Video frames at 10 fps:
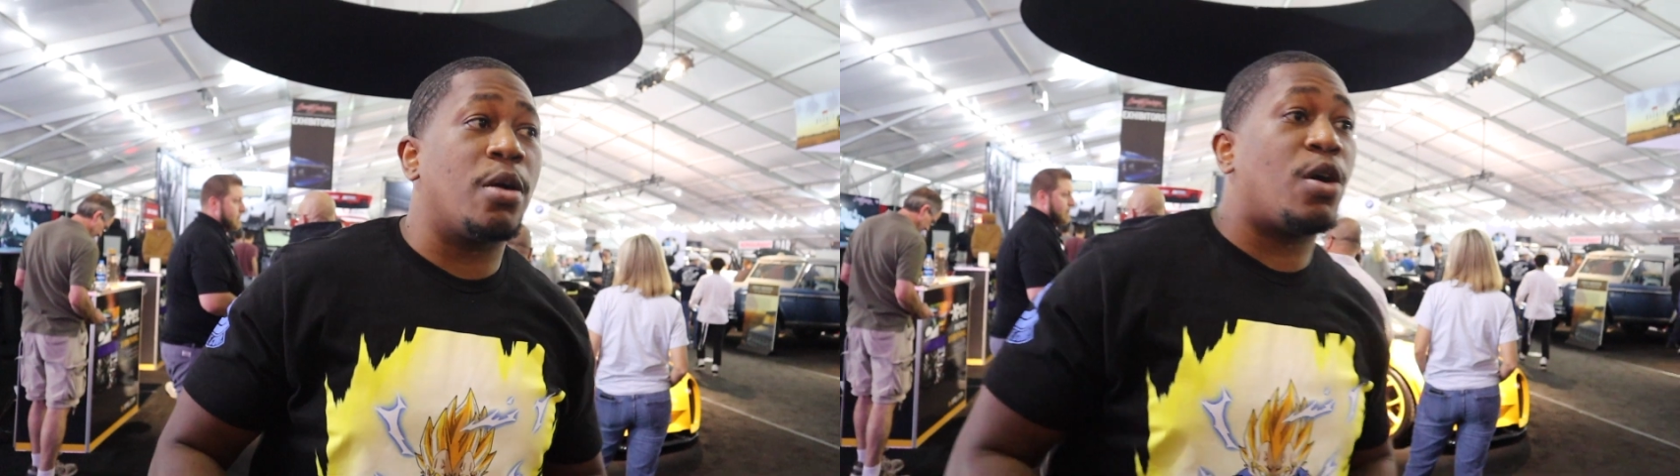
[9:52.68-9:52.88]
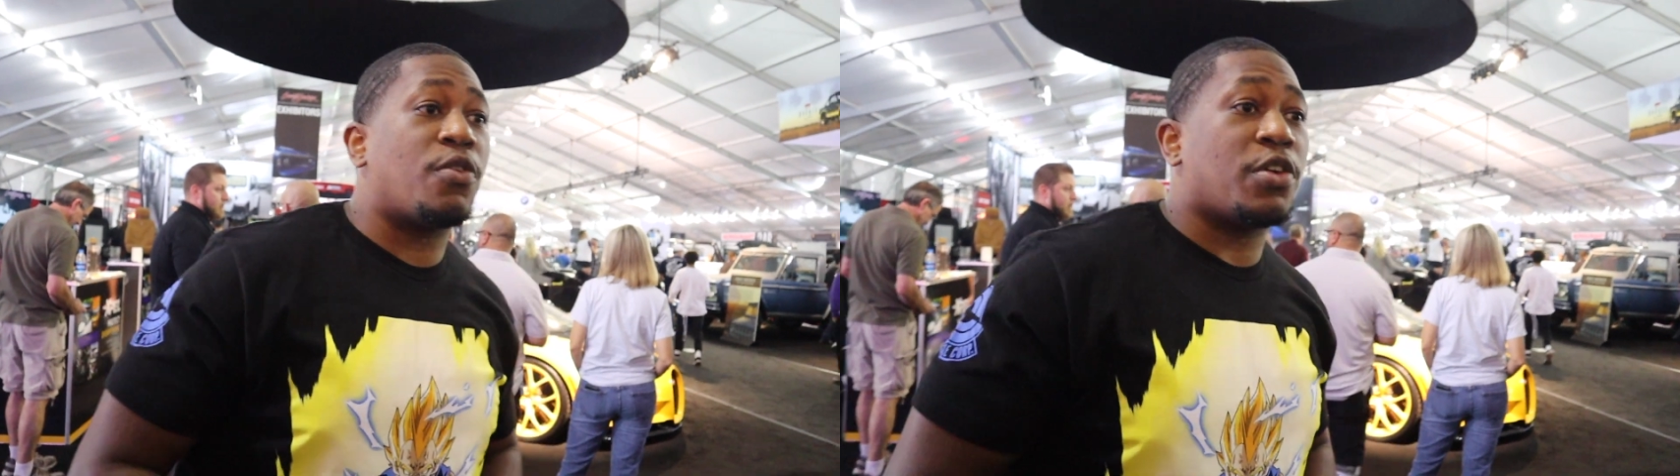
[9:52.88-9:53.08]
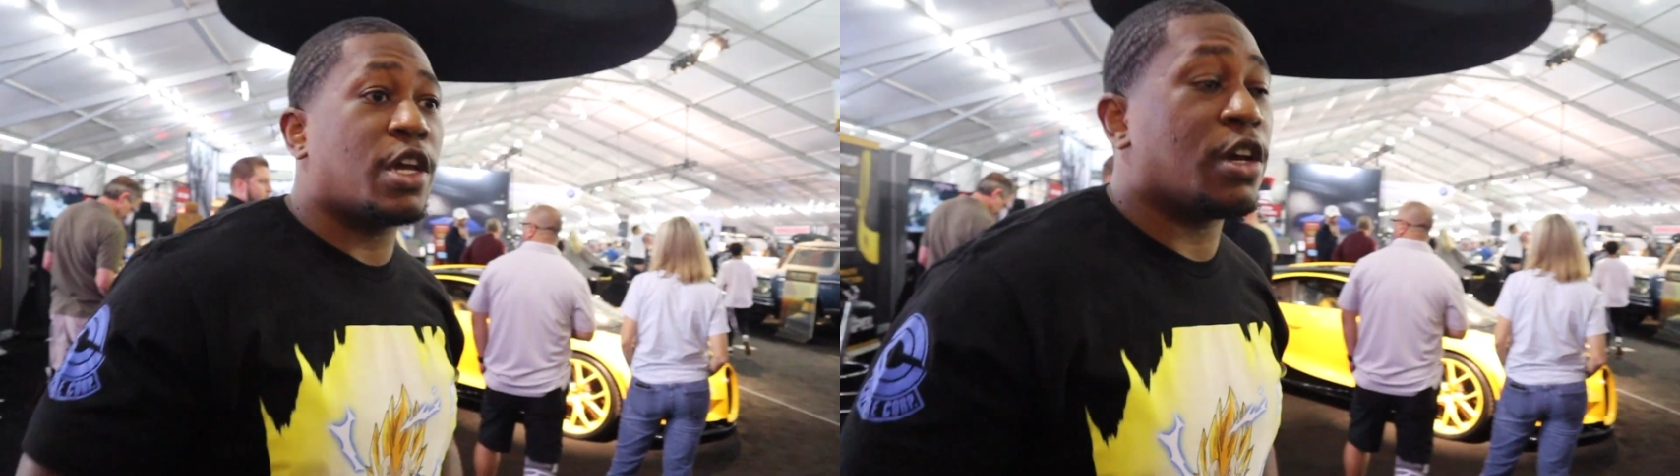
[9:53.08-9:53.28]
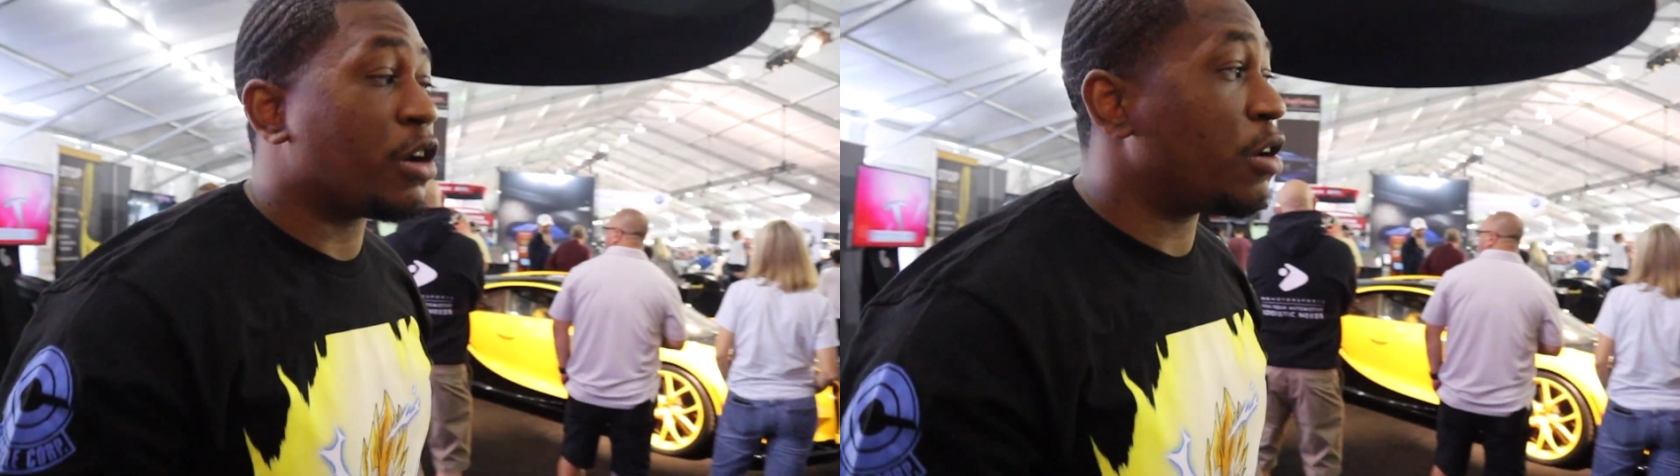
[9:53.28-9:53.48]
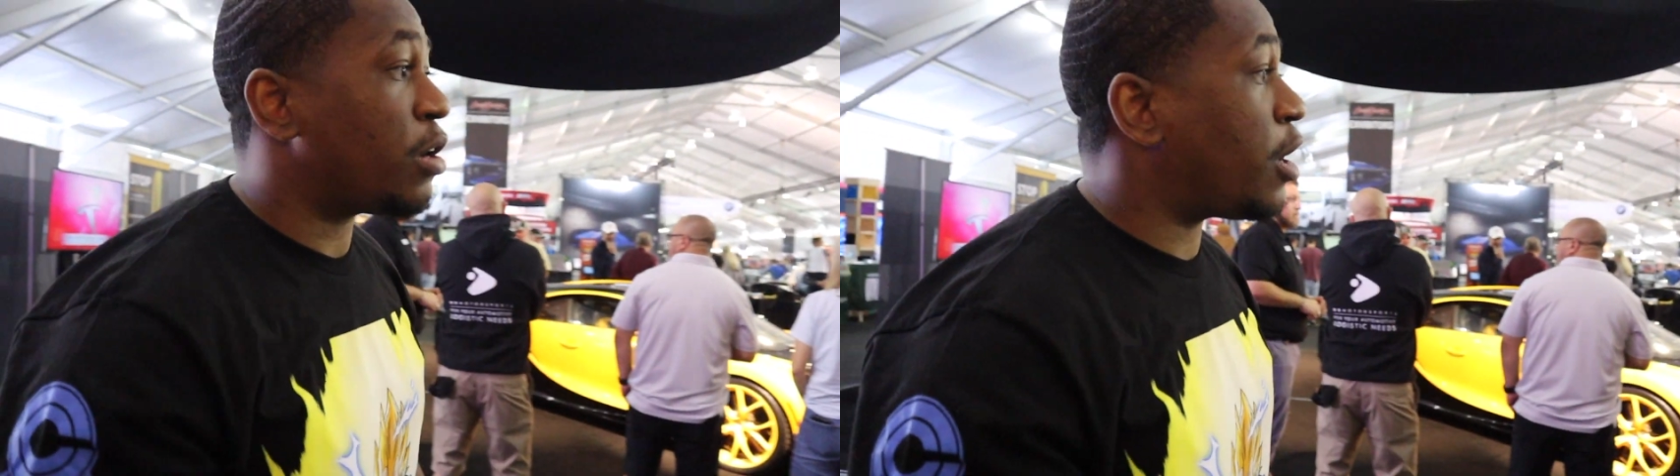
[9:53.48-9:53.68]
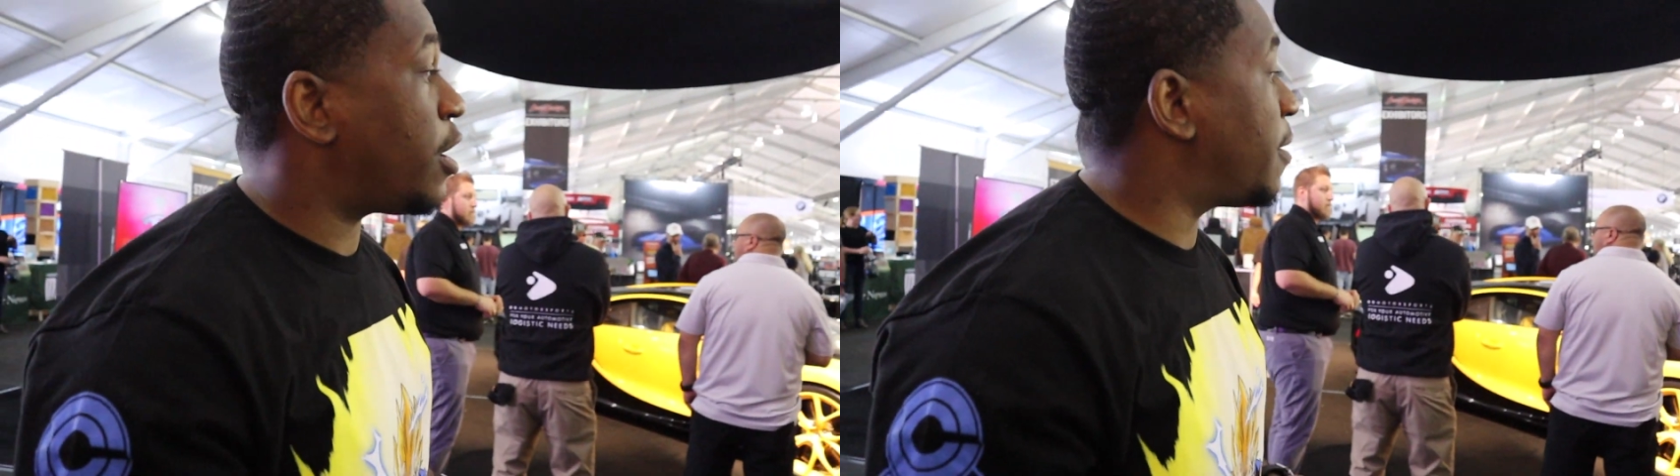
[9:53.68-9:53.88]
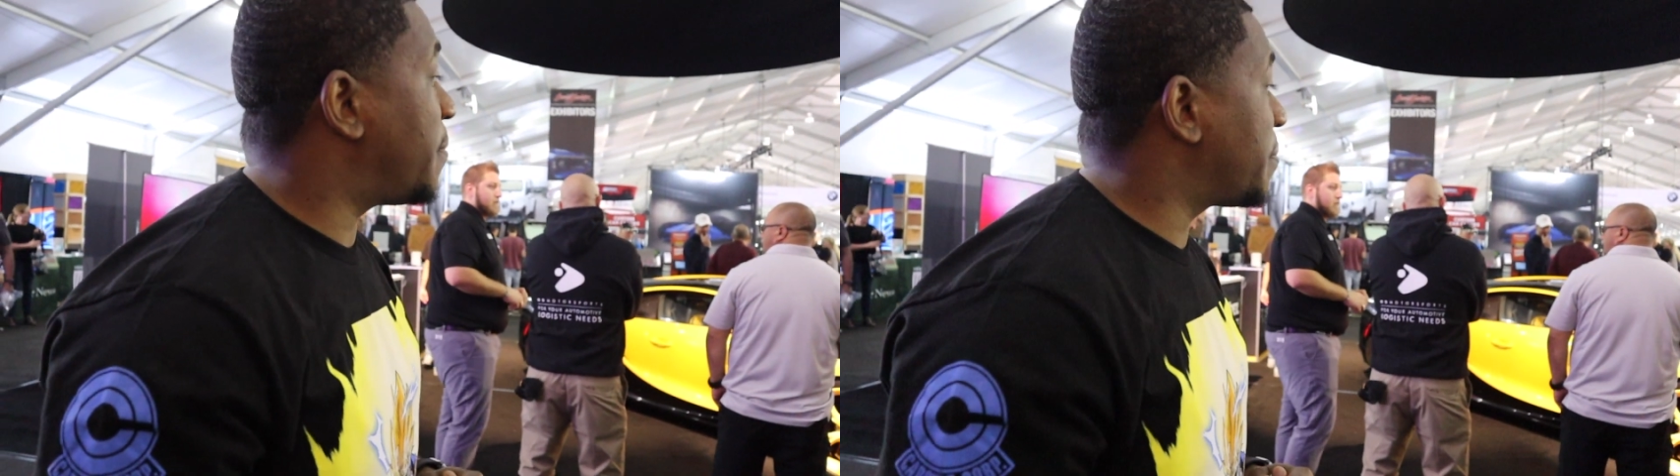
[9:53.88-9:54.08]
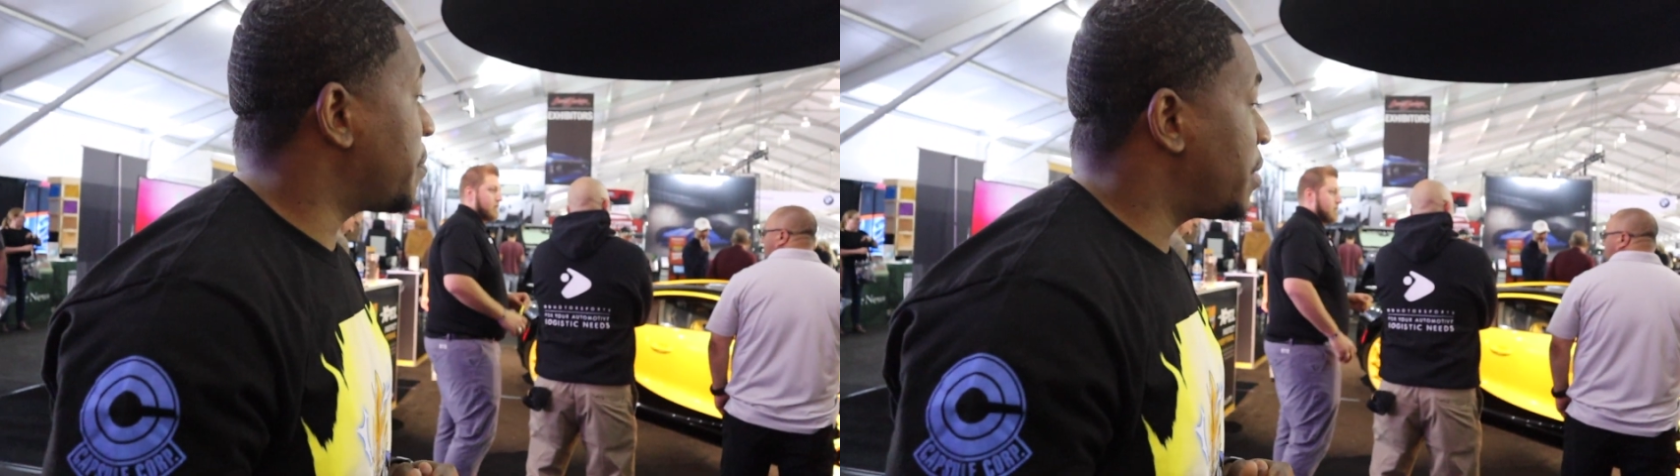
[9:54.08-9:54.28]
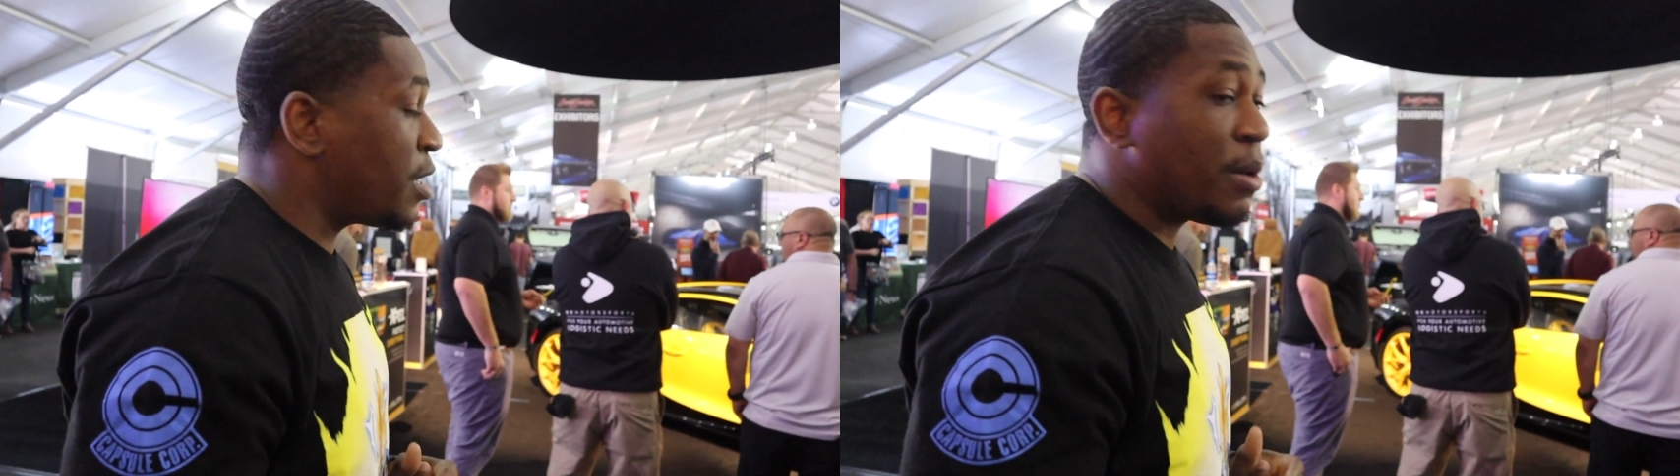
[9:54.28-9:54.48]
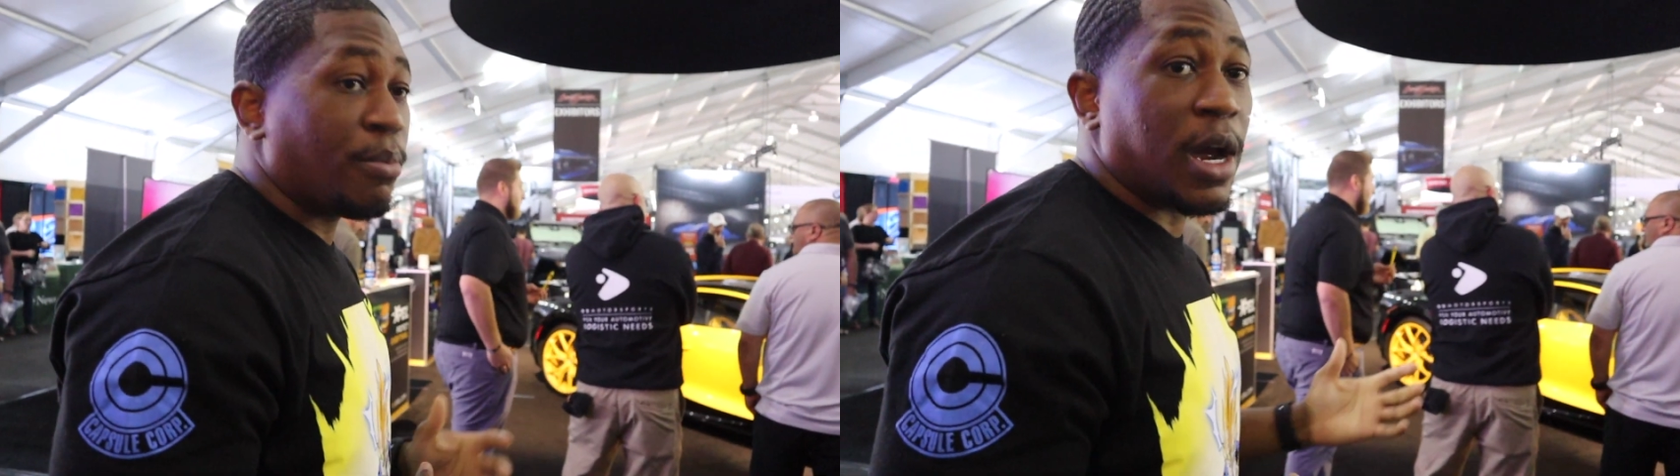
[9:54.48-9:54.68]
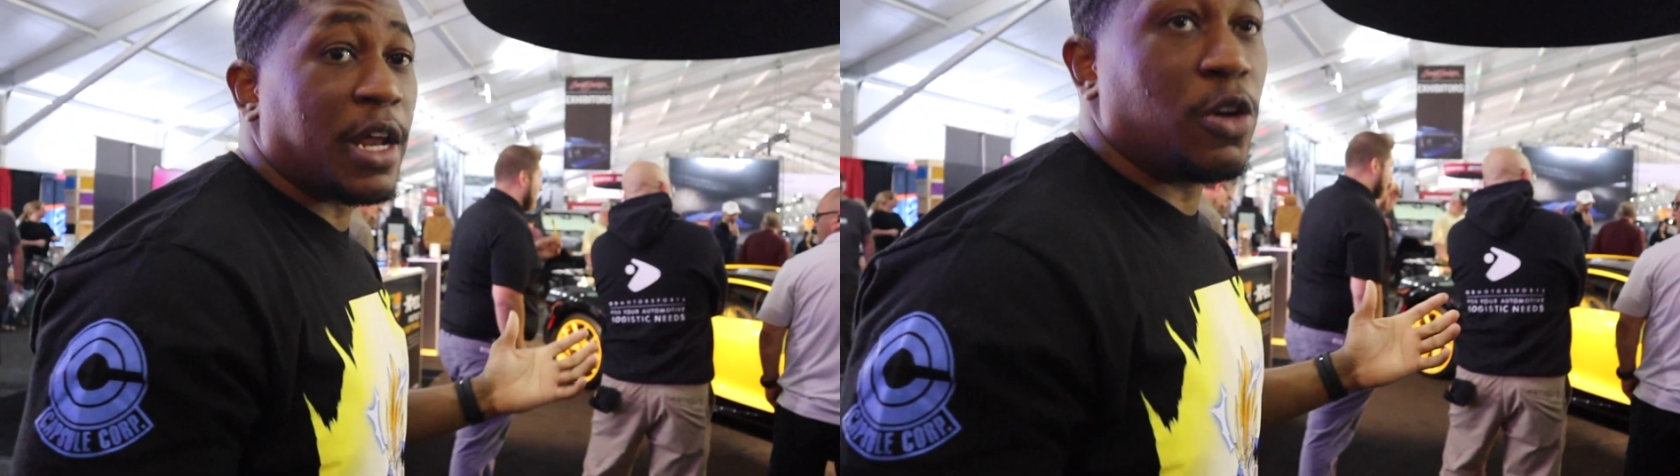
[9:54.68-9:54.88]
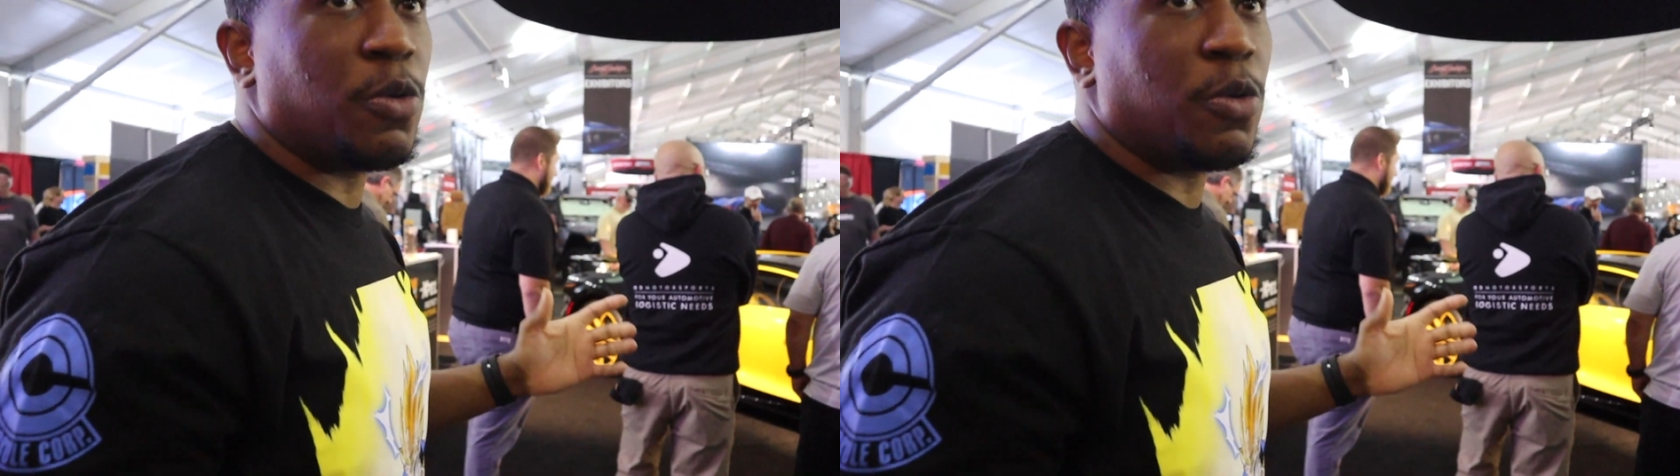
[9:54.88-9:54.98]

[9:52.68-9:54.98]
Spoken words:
come over here, brand